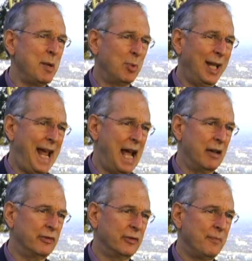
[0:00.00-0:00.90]
people have,
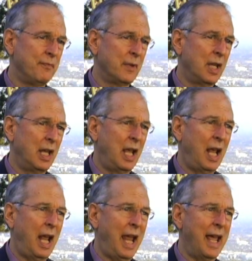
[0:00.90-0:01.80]

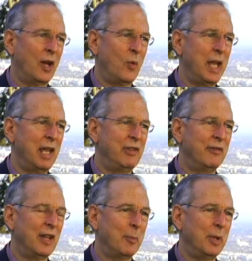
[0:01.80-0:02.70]
and a way of
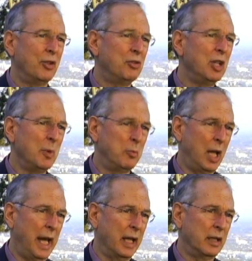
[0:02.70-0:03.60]
developing a treatment
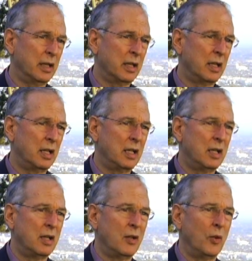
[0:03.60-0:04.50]
plan.
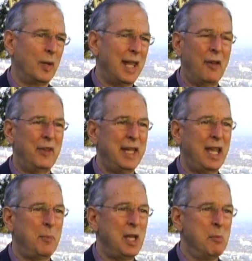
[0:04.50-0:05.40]
Without
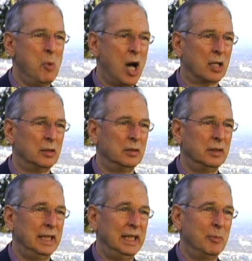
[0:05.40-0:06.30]
the AAP model,
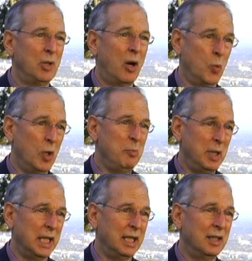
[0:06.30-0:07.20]
EMDR would
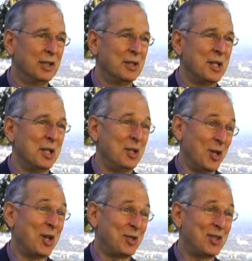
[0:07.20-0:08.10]
be
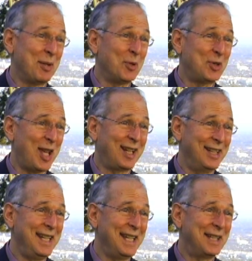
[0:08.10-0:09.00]
just a simple
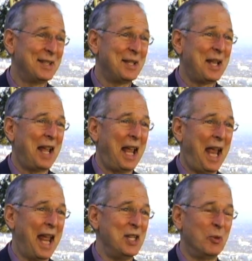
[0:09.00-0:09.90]
technique,
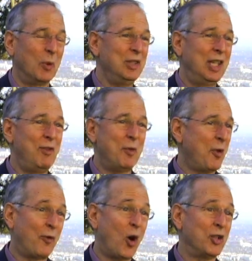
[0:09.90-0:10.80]
and it wouldn't give you an
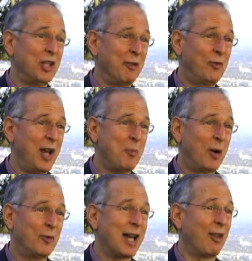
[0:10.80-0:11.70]
overarching framework
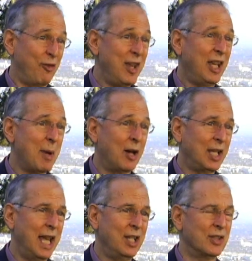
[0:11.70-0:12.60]
for how to think about
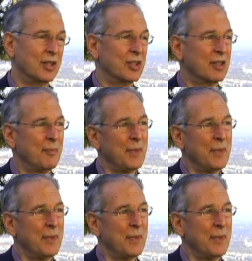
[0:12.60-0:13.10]
cases.